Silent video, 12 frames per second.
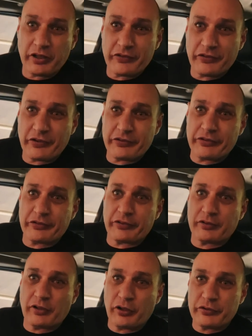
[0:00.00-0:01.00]
guess this is as
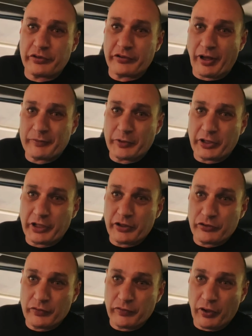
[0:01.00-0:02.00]
close as I'm going to get
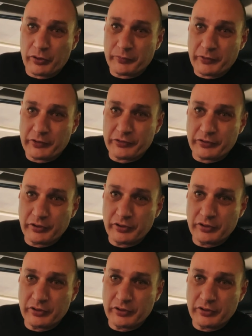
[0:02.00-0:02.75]
to Vlogmas.